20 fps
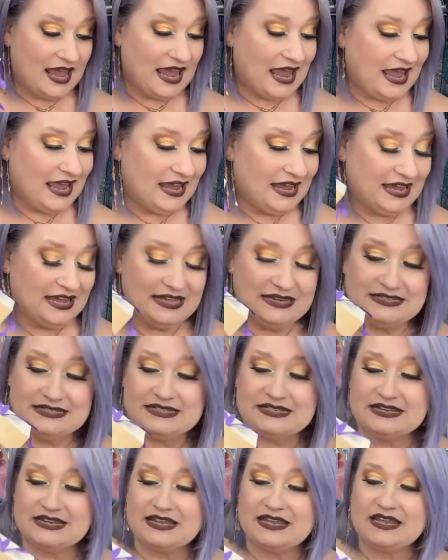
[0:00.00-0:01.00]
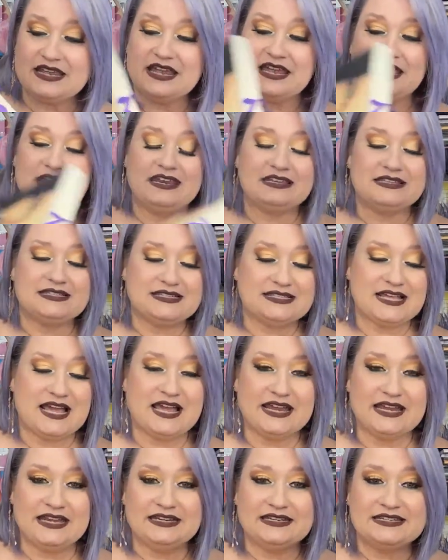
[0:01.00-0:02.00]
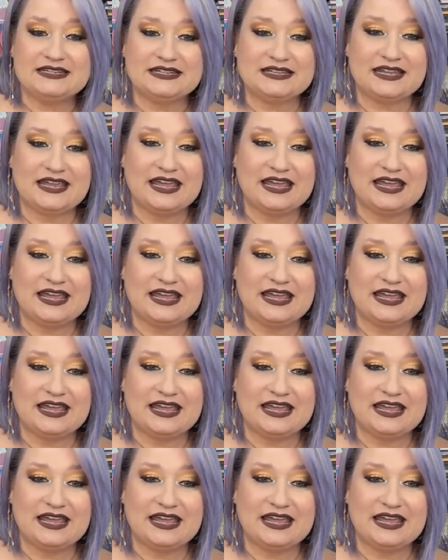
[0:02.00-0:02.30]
And it is signed